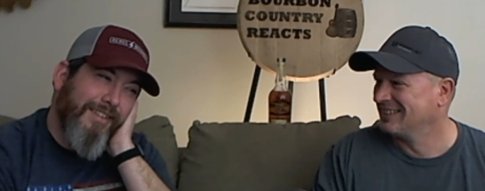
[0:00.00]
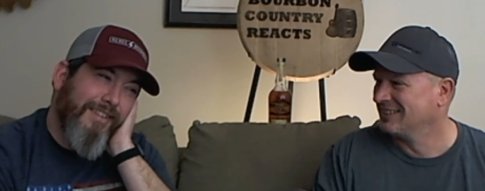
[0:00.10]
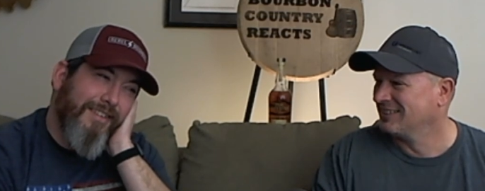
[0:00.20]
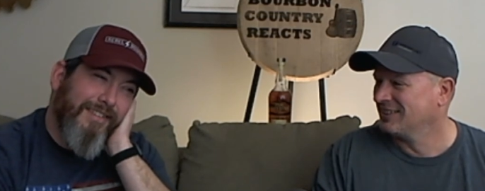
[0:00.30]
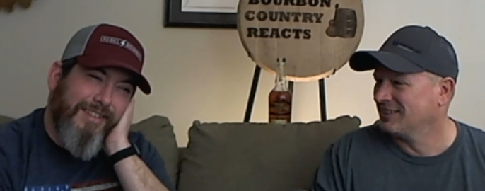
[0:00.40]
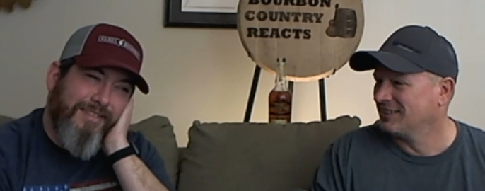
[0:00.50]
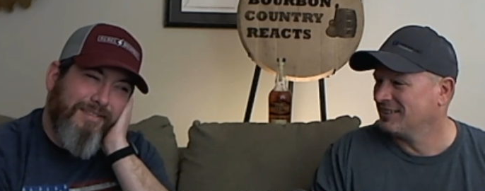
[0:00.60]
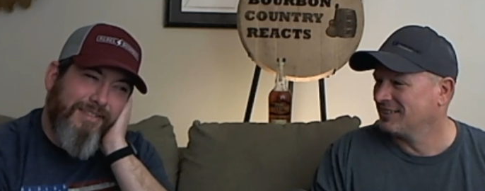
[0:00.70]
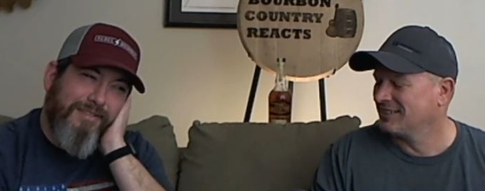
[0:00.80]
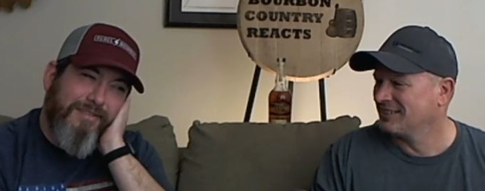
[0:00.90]
Speaker 1: Oh,
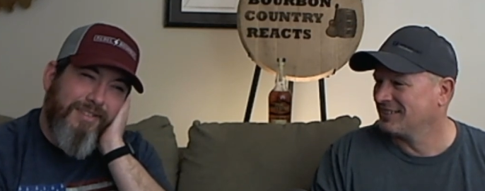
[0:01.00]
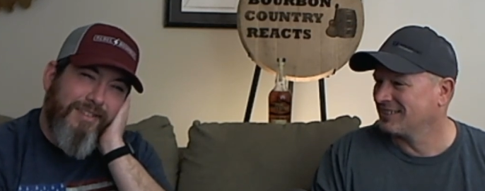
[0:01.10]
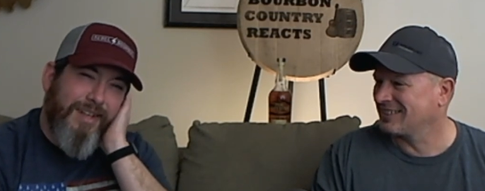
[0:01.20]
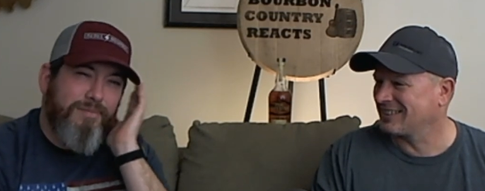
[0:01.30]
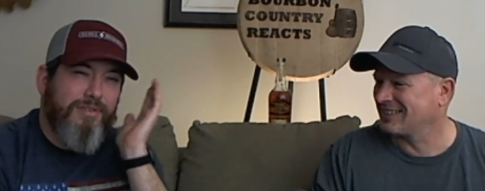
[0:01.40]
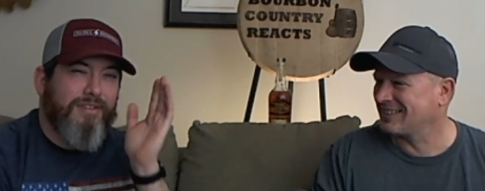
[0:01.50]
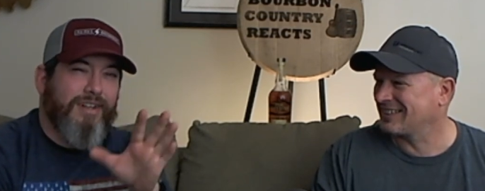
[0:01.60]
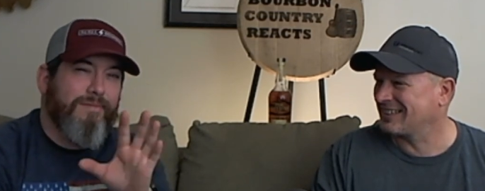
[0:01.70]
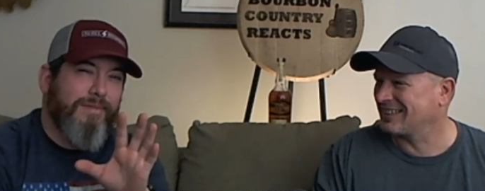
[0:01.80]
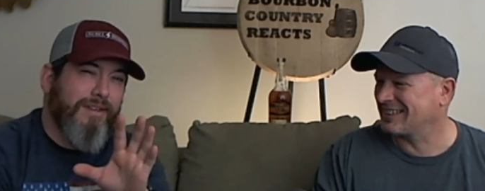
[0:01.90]
don't do it. I'm
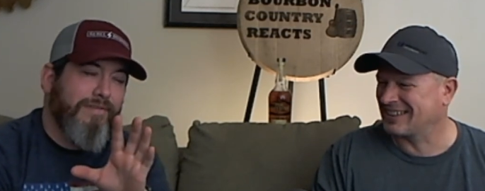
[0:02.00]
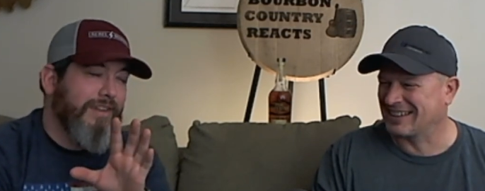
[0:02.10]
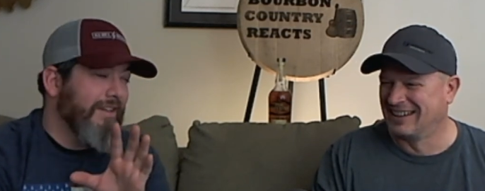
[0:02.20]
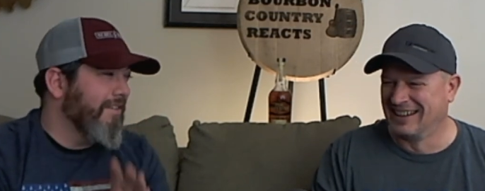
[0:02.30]
sorry. I'm not a fan.